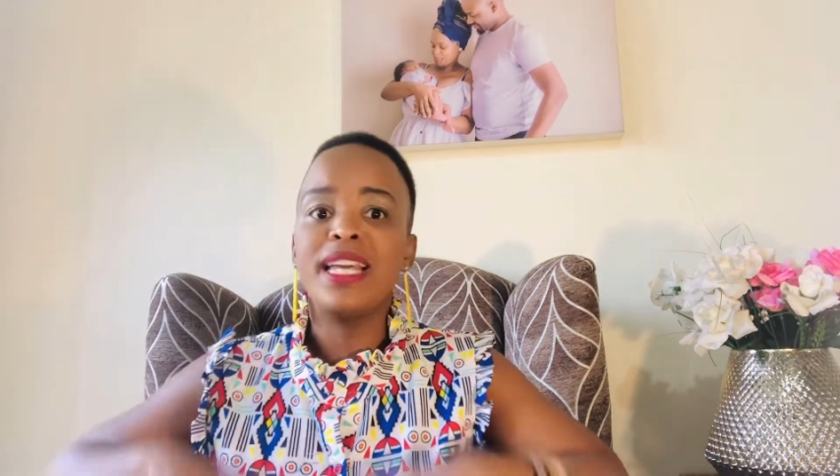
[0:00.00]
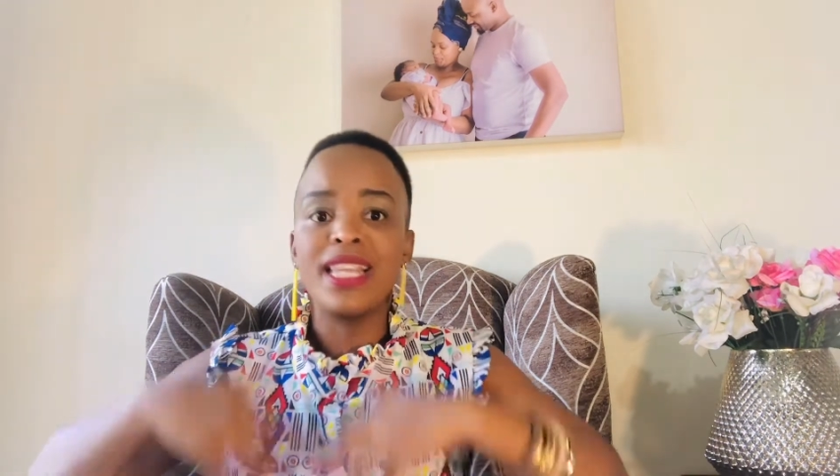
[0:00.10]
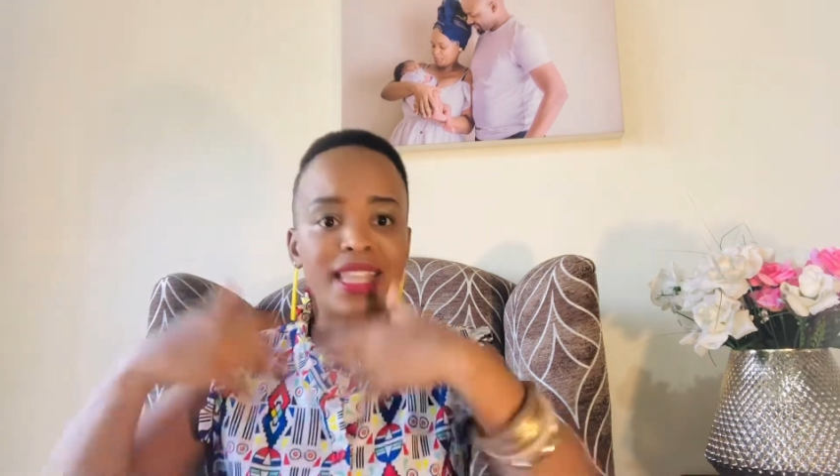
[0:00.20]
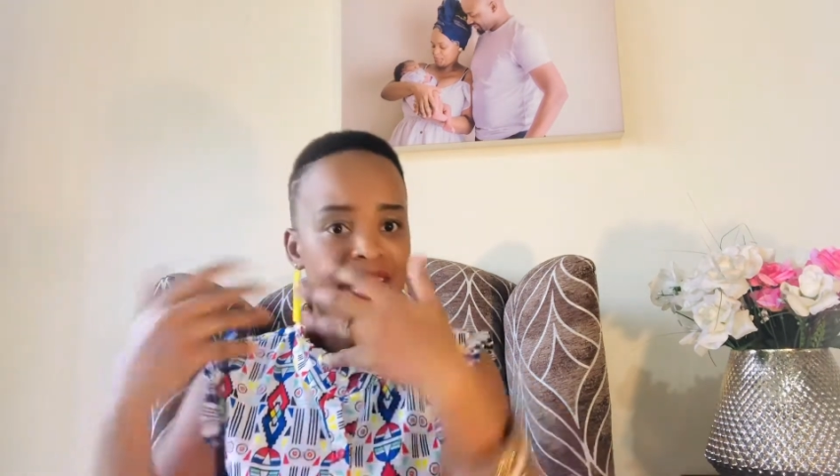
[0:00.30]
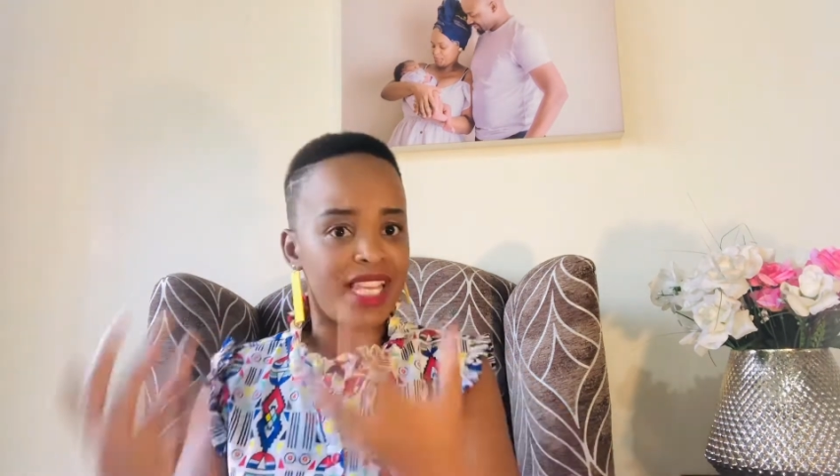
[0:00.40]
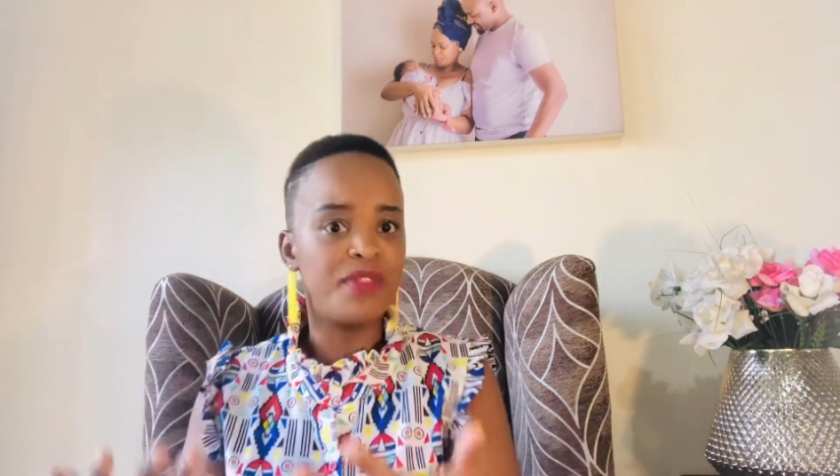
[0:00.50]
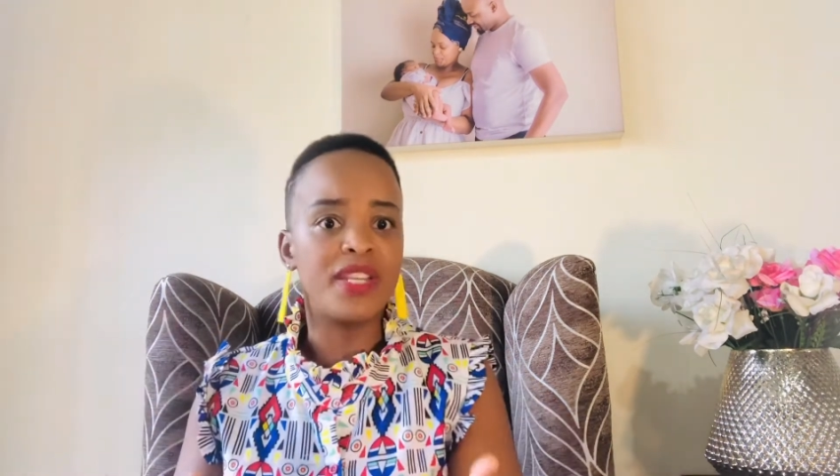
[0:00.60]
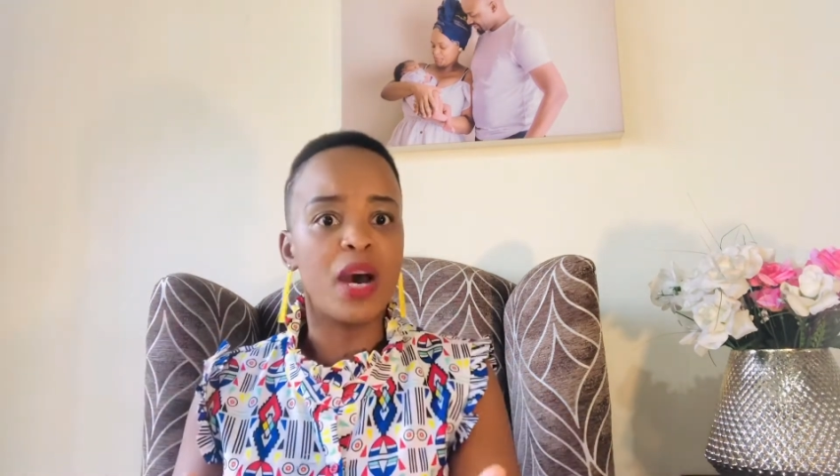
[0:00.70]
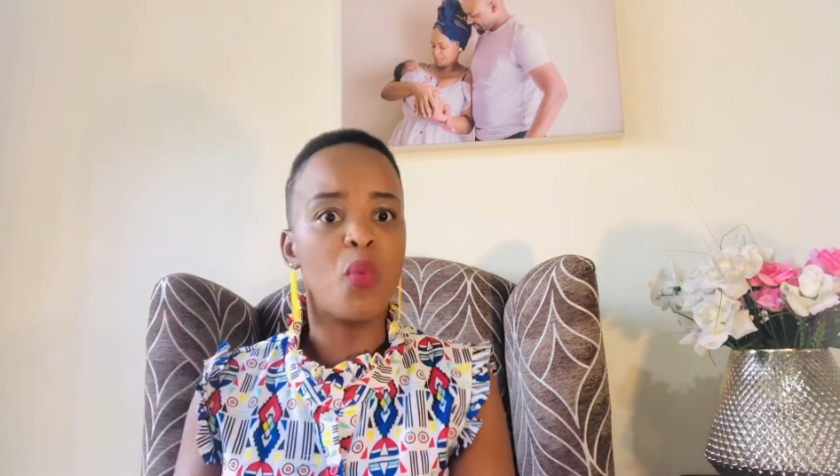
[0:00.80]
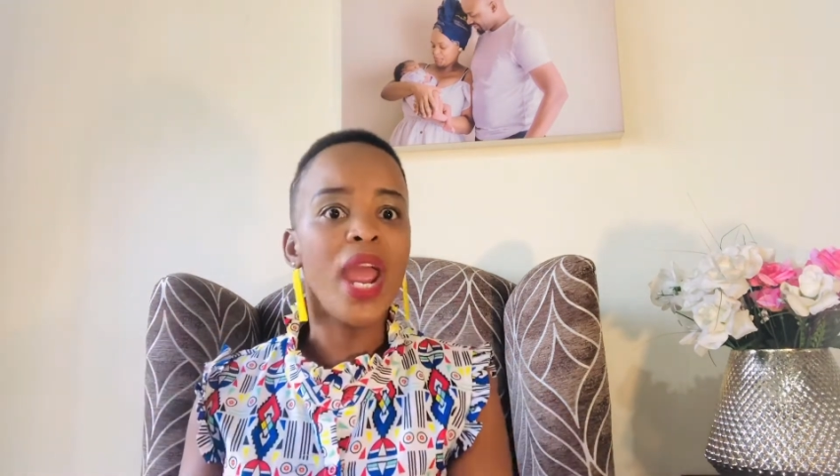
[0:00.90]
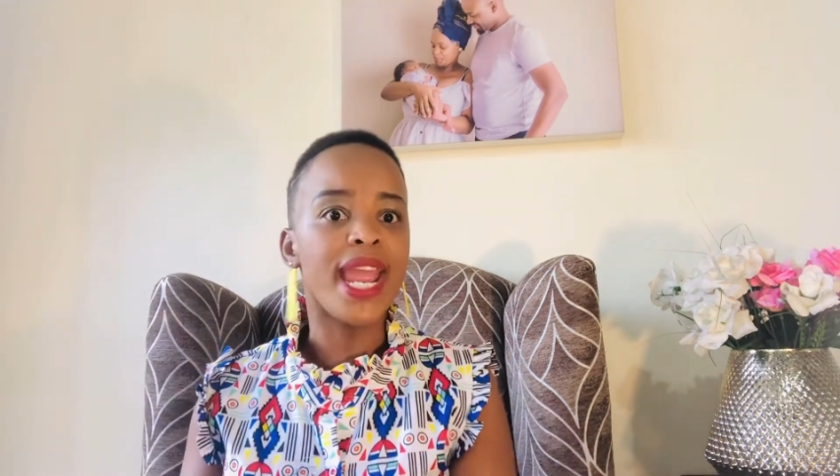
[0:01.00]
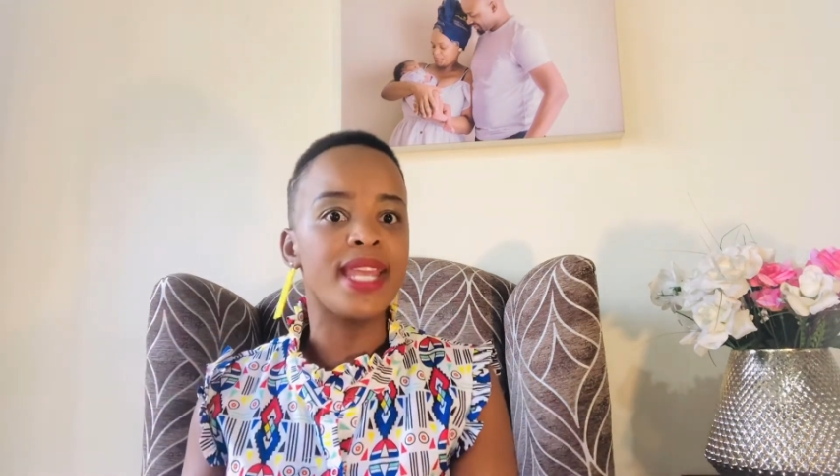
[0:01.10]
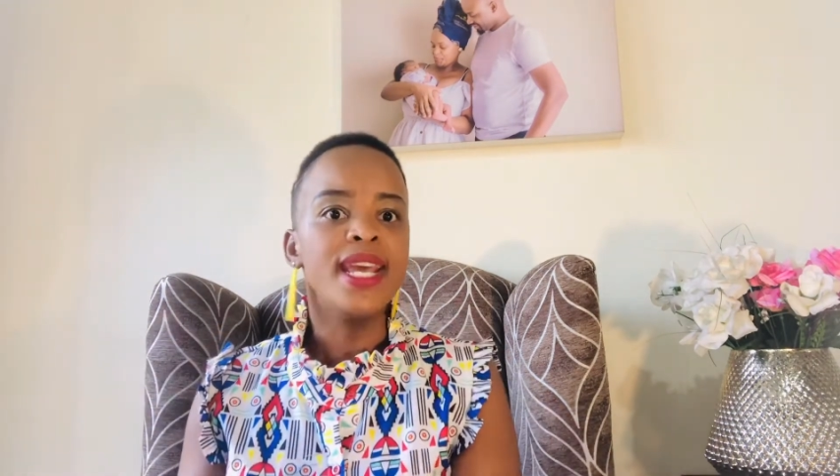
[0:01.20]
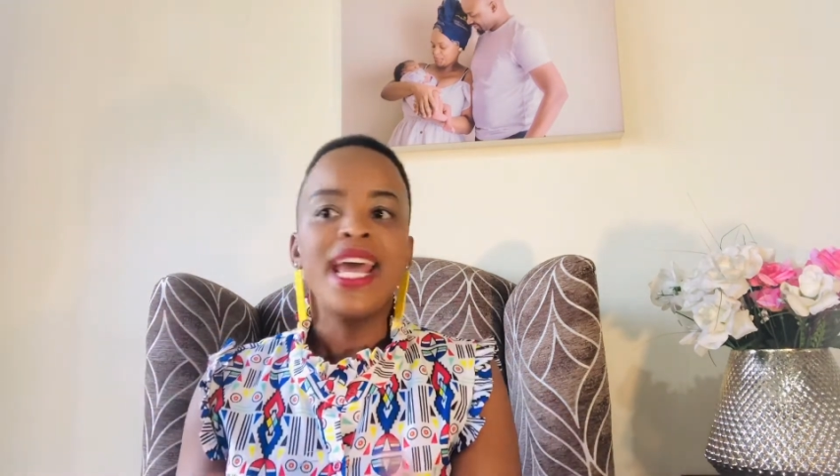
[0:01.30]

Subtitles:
and then they give it away